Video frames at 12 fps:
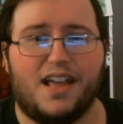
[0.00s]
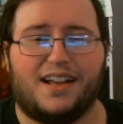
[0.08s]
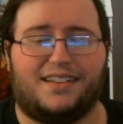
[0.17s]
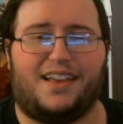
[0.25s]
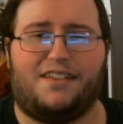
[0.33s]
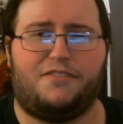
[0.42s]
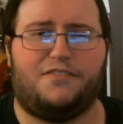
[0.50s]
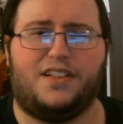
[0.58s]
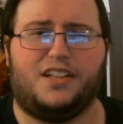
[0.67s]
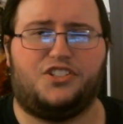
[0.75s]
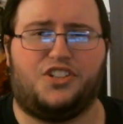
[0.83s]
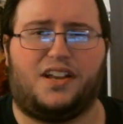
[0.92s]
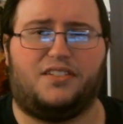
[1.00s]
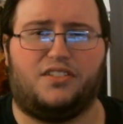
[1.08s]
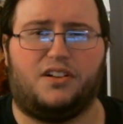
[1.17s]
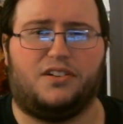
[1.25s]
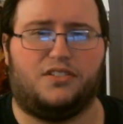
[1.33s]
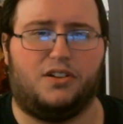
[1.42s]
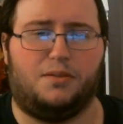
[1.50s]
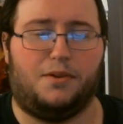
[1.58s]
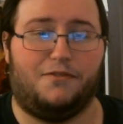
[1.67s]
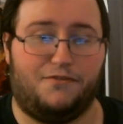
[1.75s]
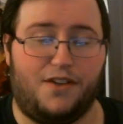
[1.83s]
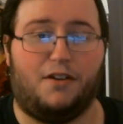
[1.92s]
because I have a feeling Shang Tsung is going to be
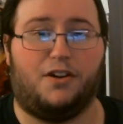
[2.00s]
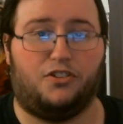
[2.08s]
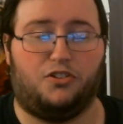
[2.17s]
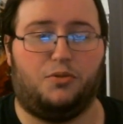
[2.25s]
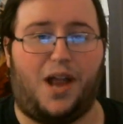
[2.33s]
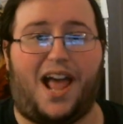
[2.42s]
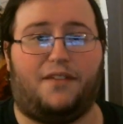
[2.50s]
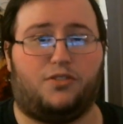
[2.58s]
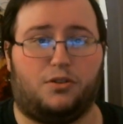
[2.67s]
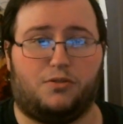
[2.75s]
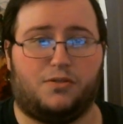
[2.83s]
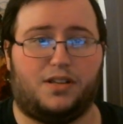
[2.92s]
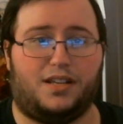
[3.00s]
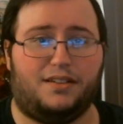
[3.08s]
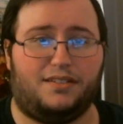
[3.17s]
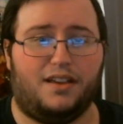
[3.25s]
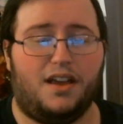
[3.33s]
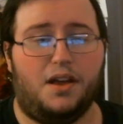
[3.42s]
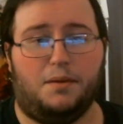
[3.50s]
very soon after the release.